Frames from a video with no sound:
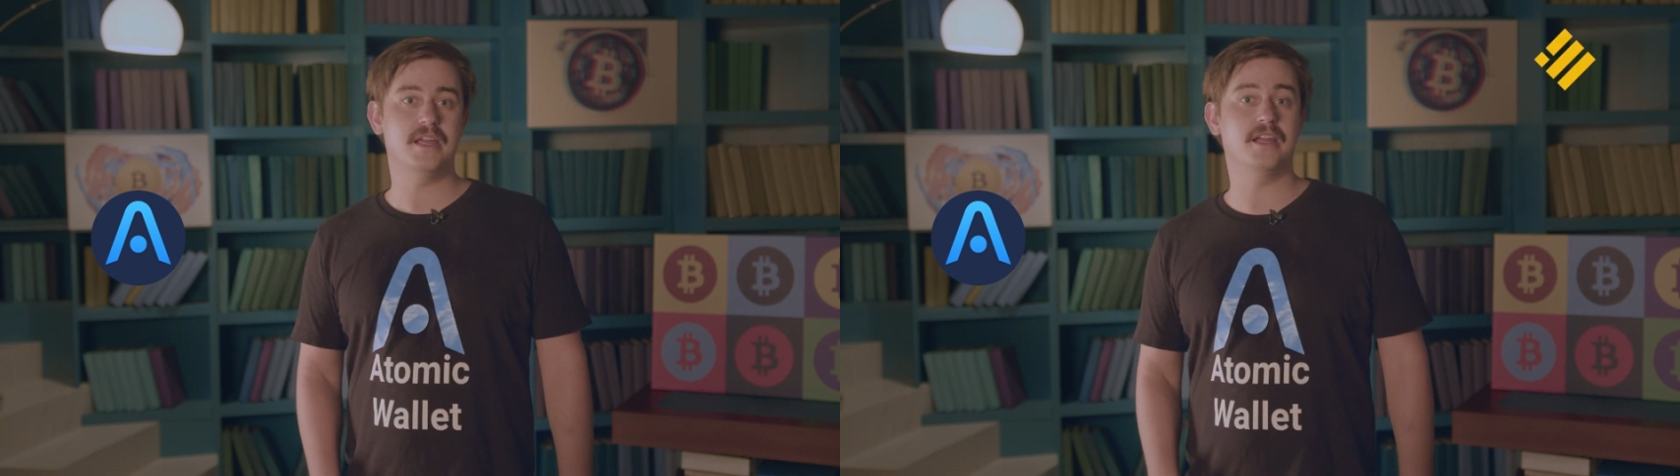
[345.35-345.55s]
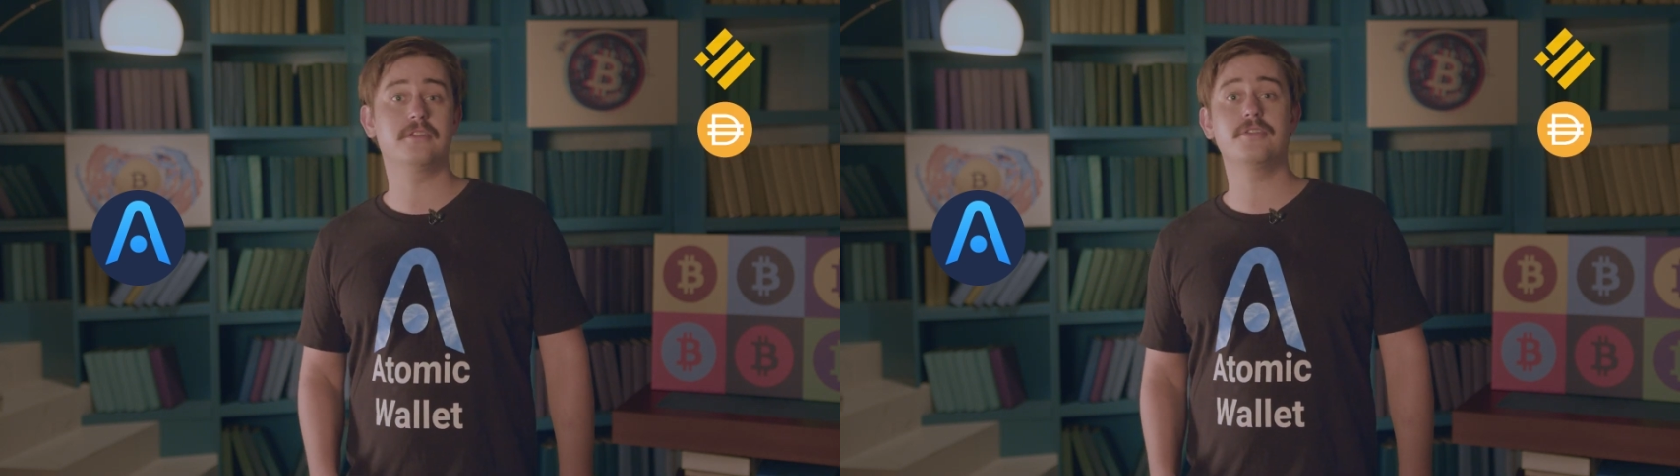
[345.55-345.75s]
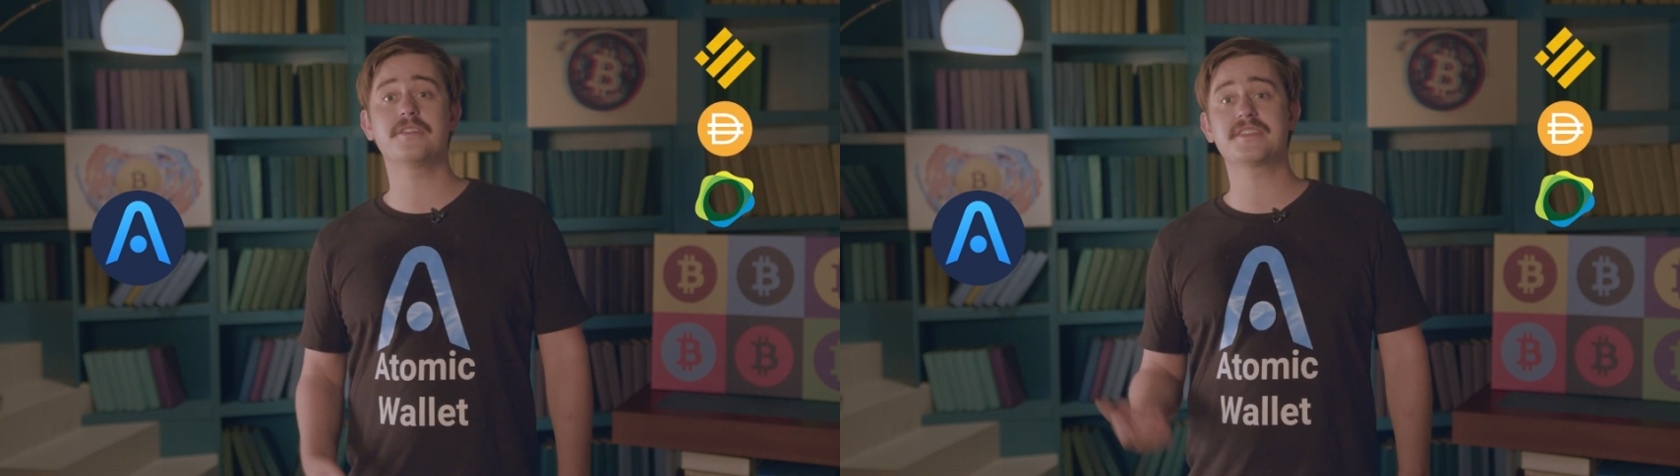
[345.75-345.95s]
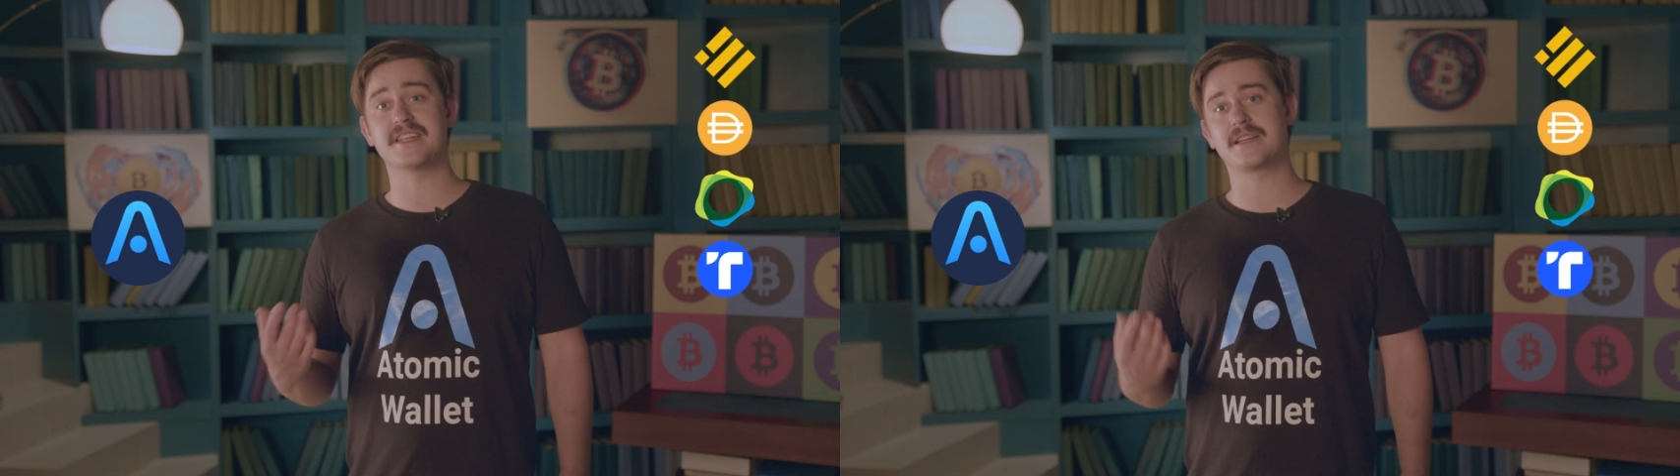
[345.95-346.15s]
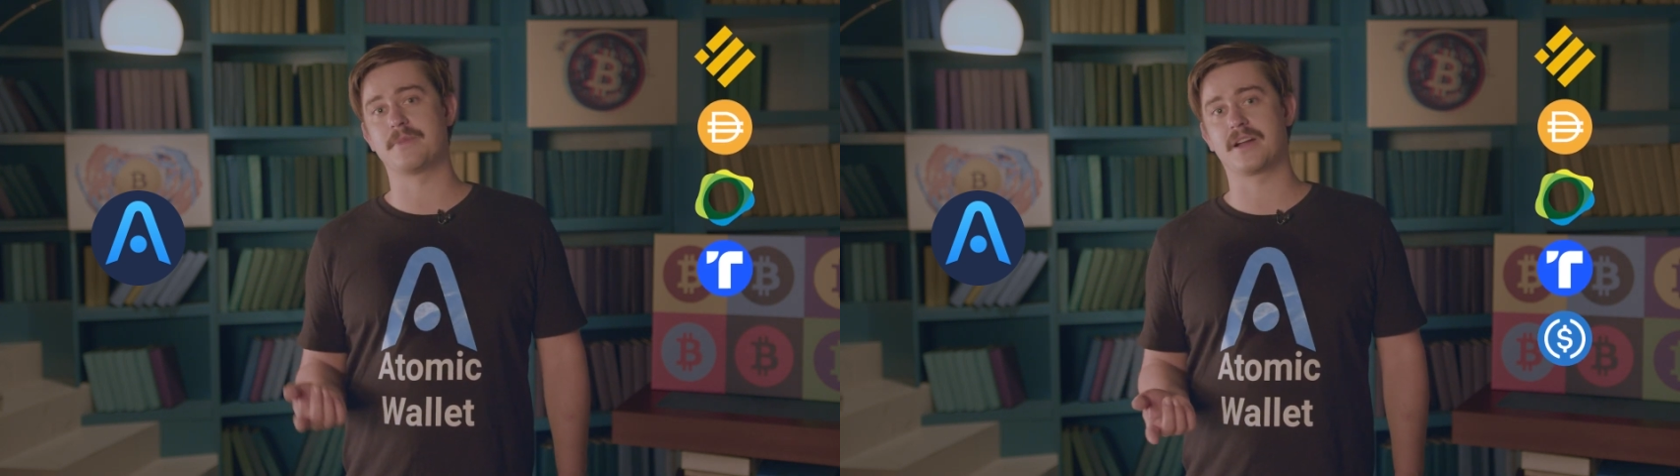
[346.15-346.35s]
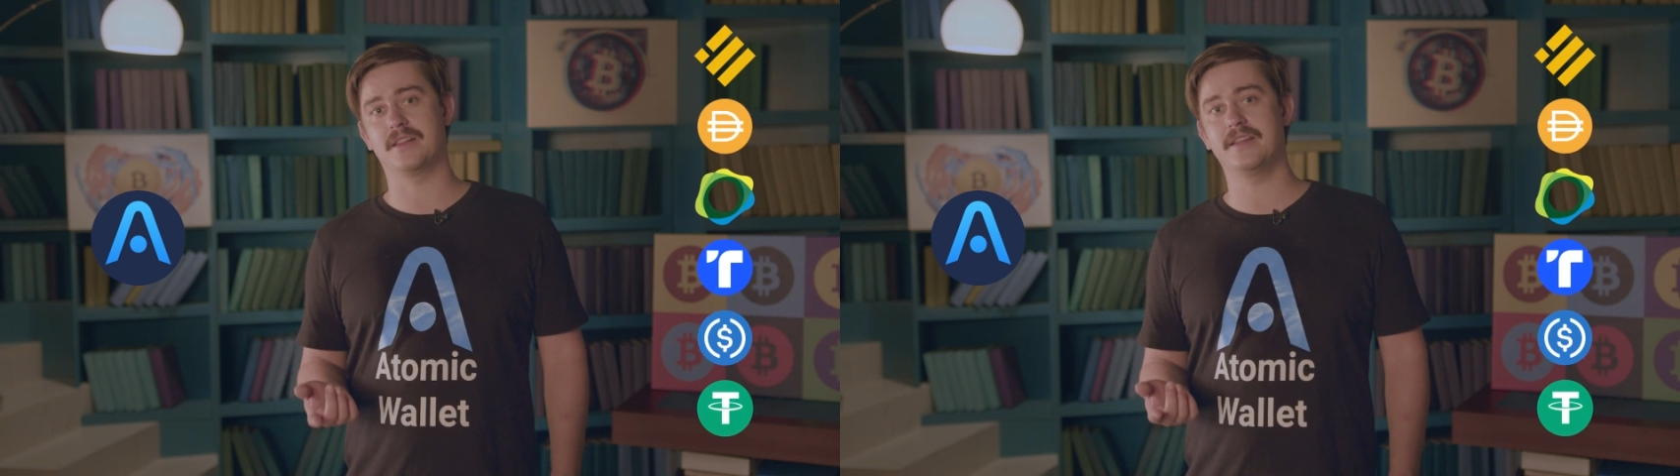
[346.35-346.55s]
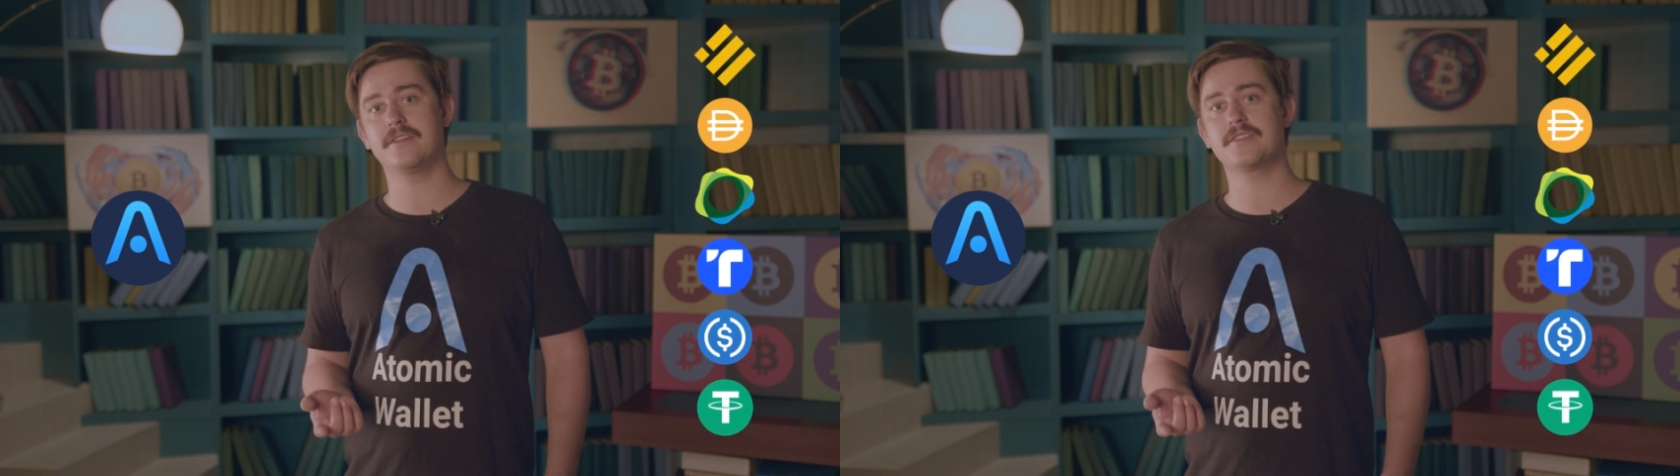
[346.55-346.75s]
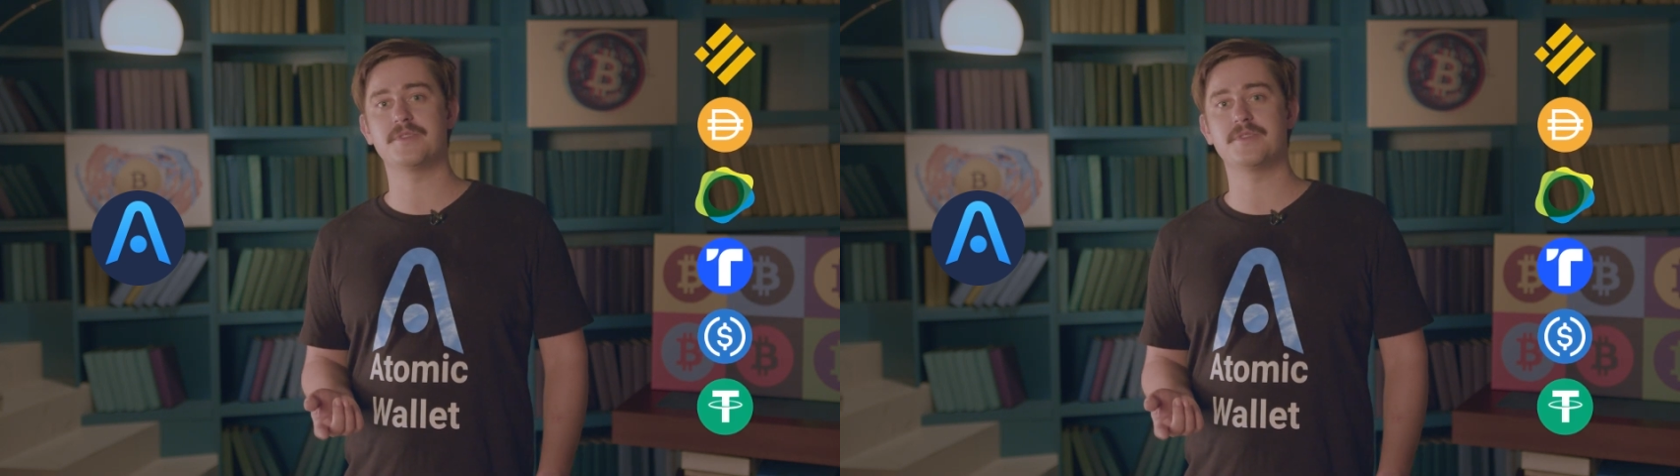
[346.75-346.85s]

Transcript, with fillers: including the six market leaders